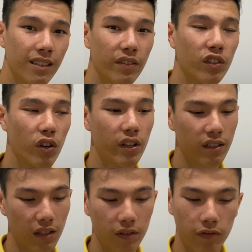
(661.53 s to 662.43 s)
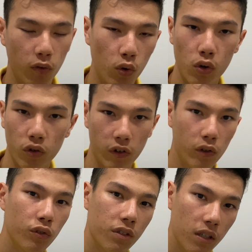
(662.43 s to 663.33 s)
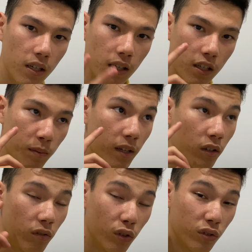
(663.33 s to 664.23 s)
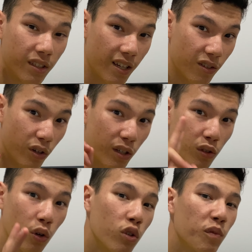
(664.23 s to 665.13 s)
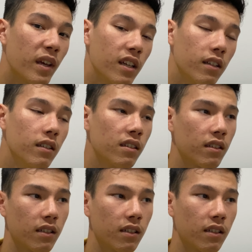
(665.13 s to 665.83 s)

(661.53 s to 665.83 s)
even though there's like 4 speaker grills, there's only 2 speakers.